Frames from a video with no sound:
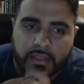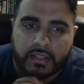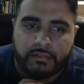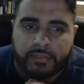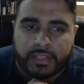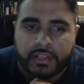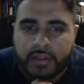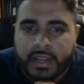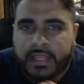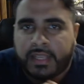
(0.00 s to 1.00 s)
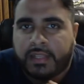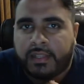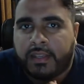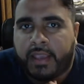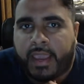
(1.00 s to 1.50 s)
invigorated,
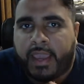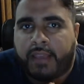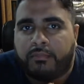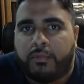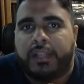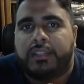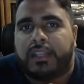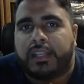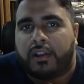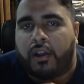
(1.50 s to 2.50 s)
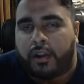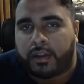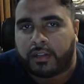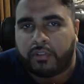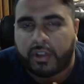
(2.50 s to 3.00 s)
and wanting to hit it hard
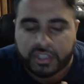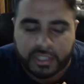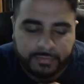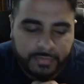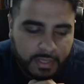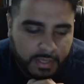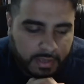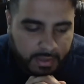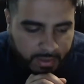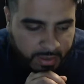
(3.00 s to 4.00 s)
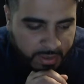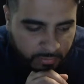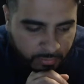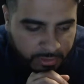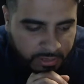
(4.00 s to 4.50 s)
and crush it.
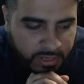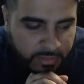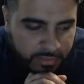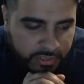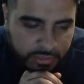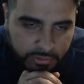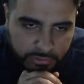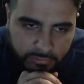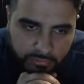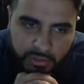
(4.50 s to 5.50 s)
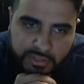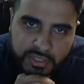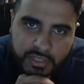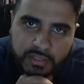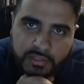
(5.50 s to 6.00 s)
And when it comes to
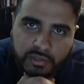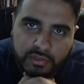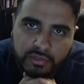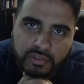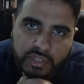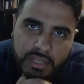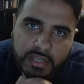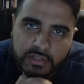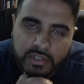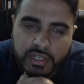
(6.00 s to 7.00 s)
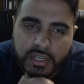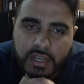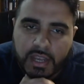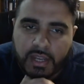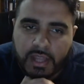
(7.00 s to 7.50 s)
crushing it in social change,
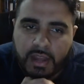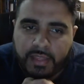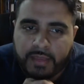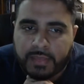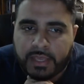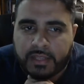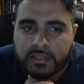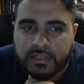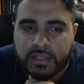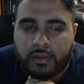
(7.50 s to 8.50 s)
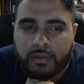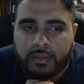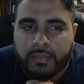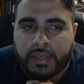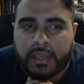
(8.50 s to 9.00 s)
a lot of that means not only
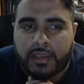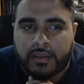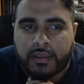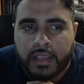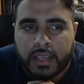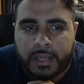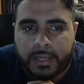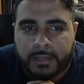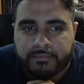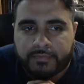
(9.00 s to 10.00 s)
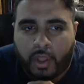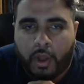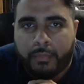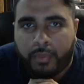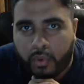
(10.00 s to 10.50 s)
being
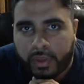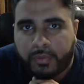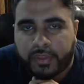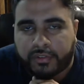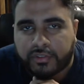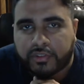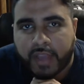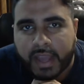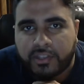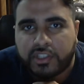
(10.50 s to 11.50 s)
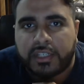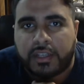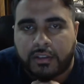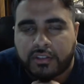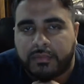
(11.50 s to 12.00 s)
on point with your strategy, it
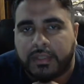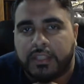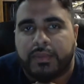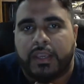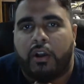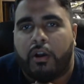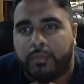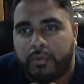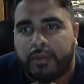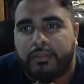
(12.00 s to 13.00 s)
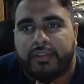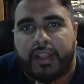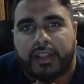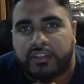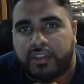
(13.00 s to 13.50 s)
also means being on point with your
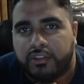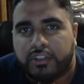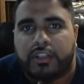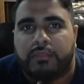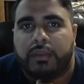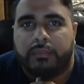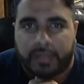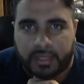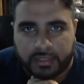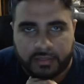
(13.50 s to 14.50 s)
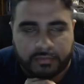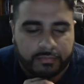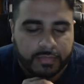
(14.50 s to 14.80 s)
execution and being productive.